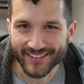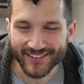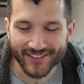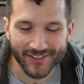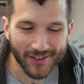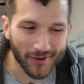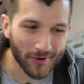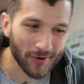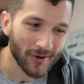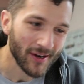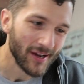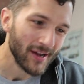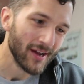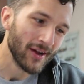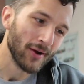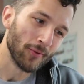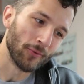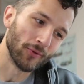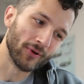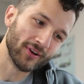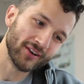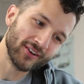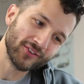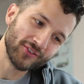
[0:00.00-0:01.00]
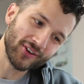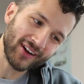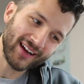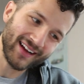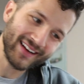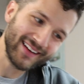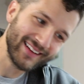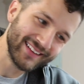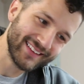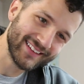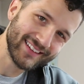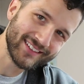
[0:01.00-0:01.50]
So we're gonna try
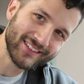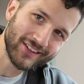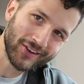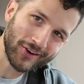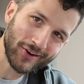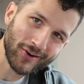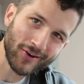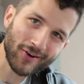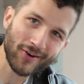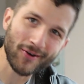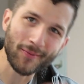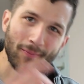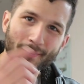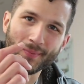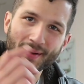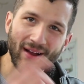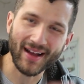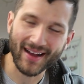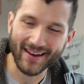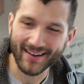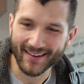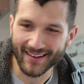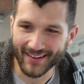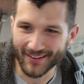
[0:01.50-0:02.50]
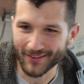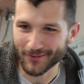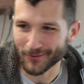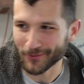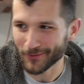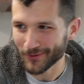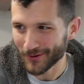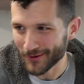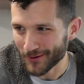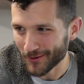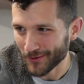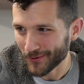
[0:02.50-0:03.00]
and get this car back on the
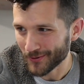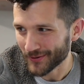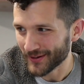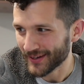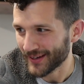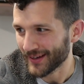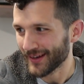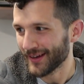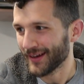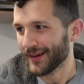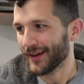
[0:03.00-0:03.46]
road